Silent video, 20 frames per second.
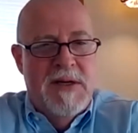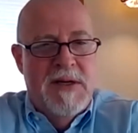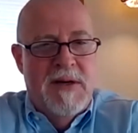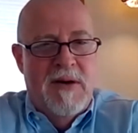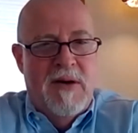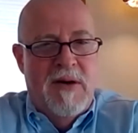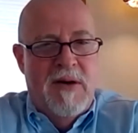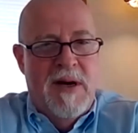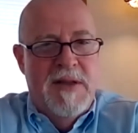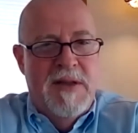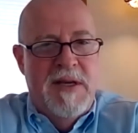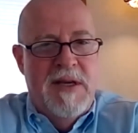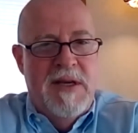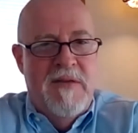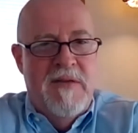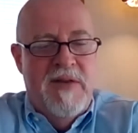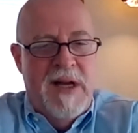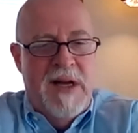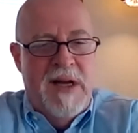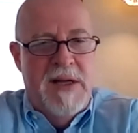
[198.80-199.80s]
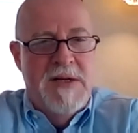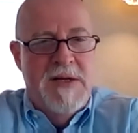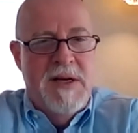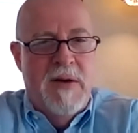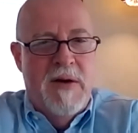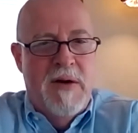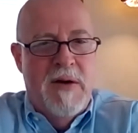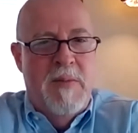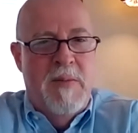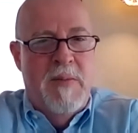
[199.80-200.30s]
on the
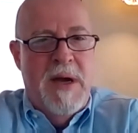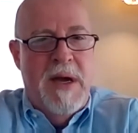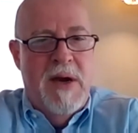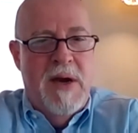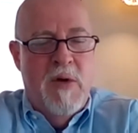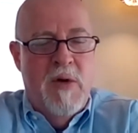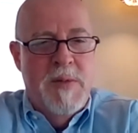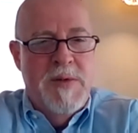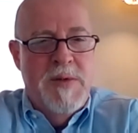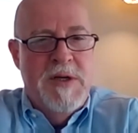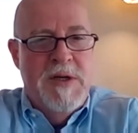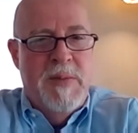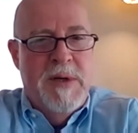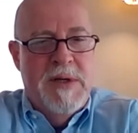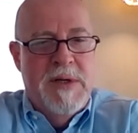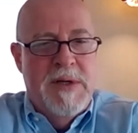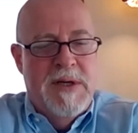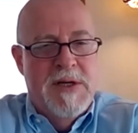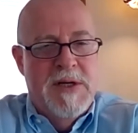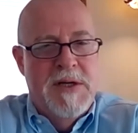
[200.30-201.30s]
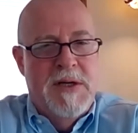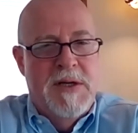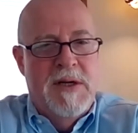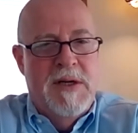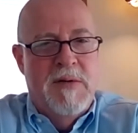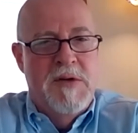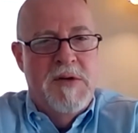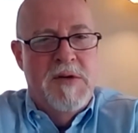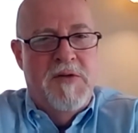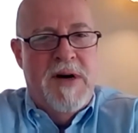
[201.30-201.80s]
involuntary bankruptcy petition that
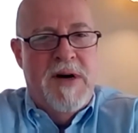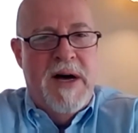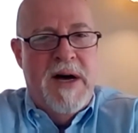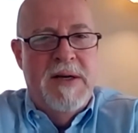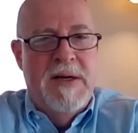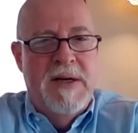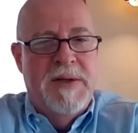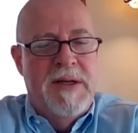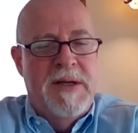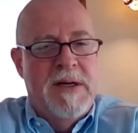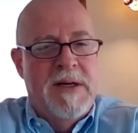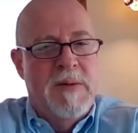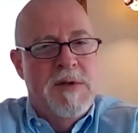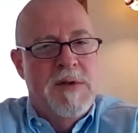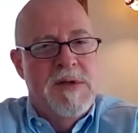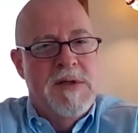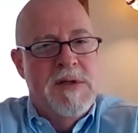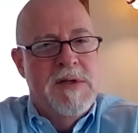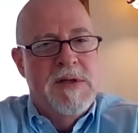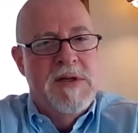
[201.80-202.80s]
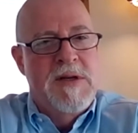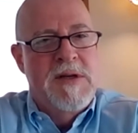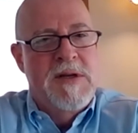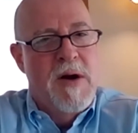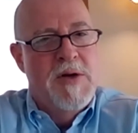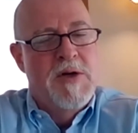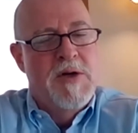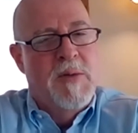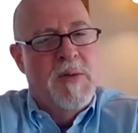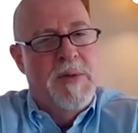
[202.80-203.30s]
was filed, and it was the Star
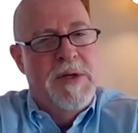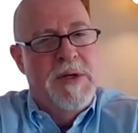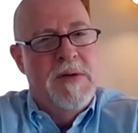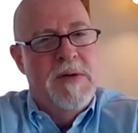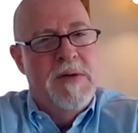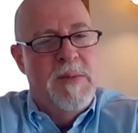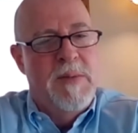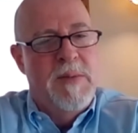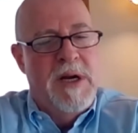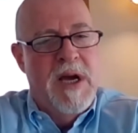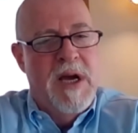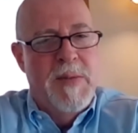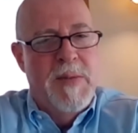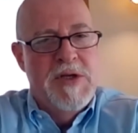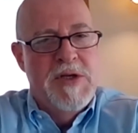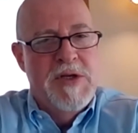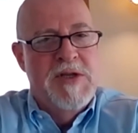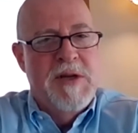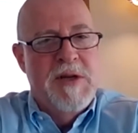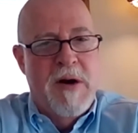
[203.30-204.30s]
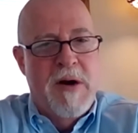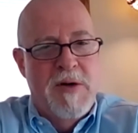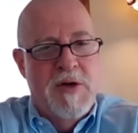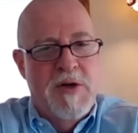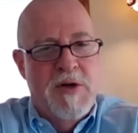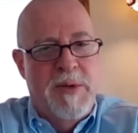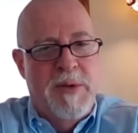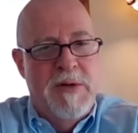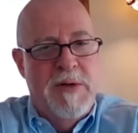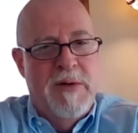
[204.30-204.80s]
Tribune, the Minneapolis Star
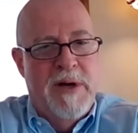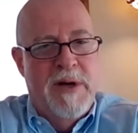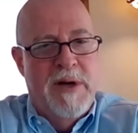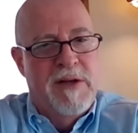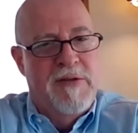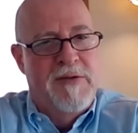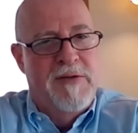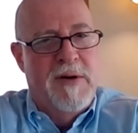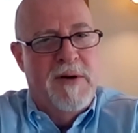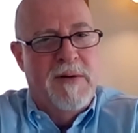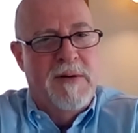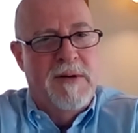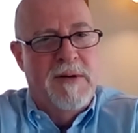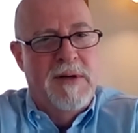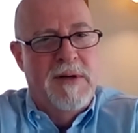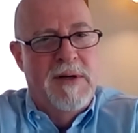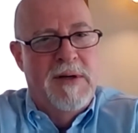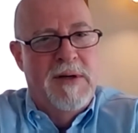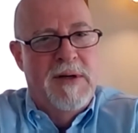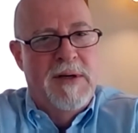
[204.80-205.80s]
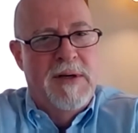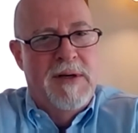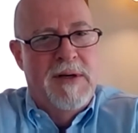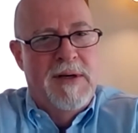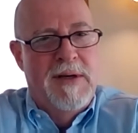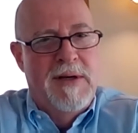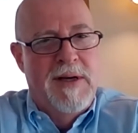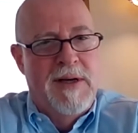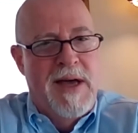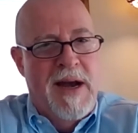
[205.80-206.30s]
Tribune, on the phone.
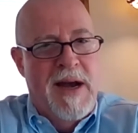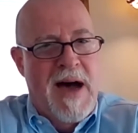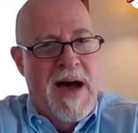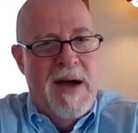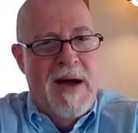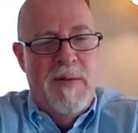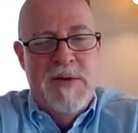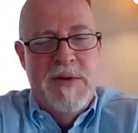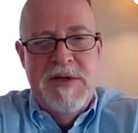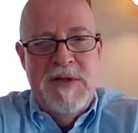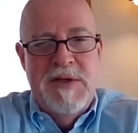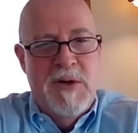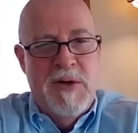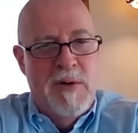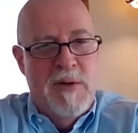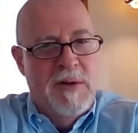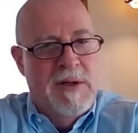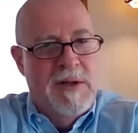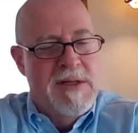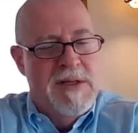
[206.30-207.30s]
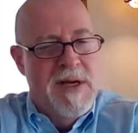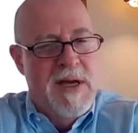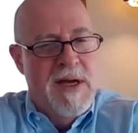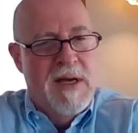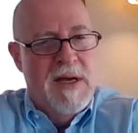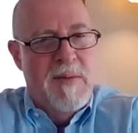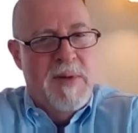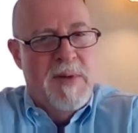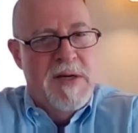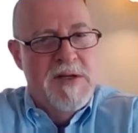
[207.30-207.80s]
And I was totally
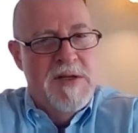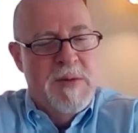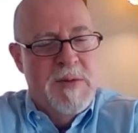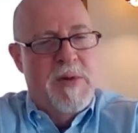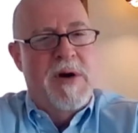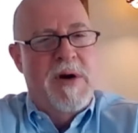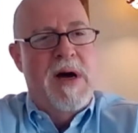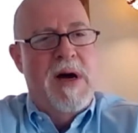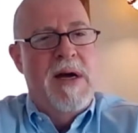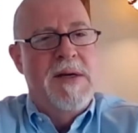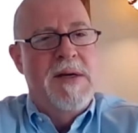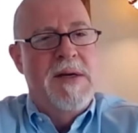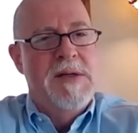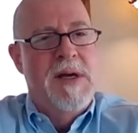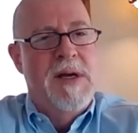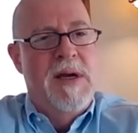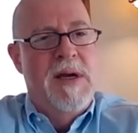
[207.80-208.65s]
taken by surprise.